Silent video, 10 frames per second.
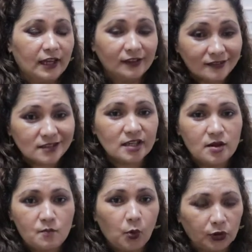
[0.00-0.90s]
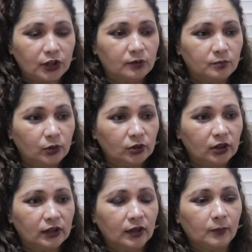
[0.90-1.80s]
It is an important book
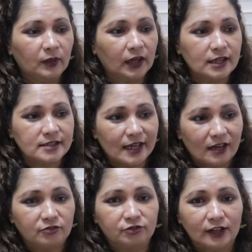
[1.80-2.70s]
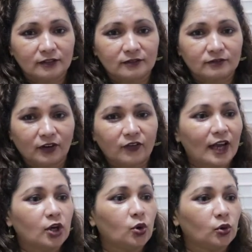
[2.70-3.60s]
because I have felt very
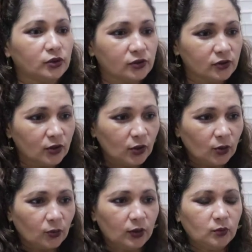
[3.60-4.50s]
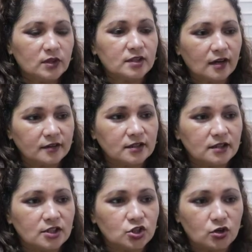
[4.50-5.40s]
alone. When we started
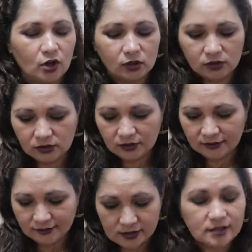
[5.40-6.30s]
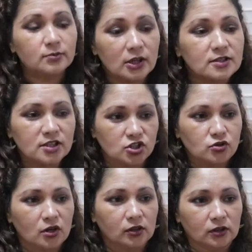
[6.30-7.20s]
this struggle, this was a
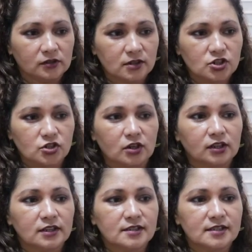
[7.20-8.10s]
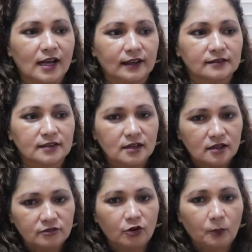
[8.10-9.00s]
struggle. The struggle is not
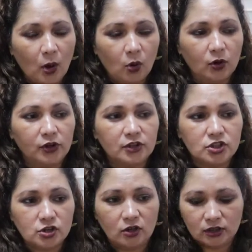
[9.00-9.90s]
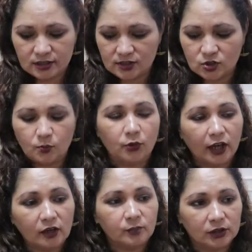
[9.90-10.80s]
for power. The struggle is to
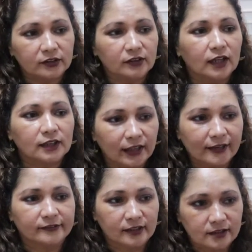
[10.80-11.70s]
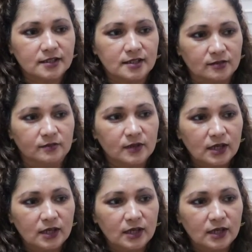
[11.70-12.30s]
break political clientelism.